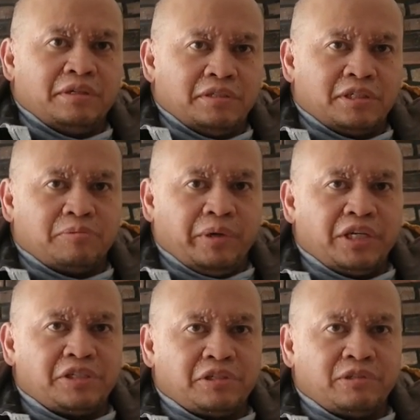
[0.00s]
Just make
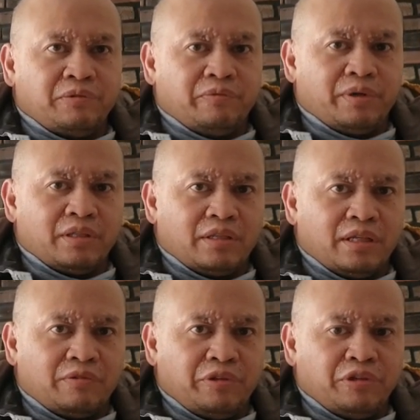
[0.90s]
sure
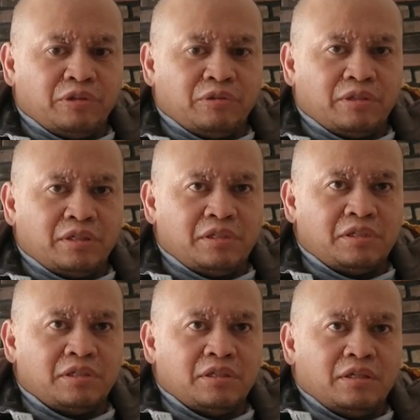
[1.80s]
that when you do this,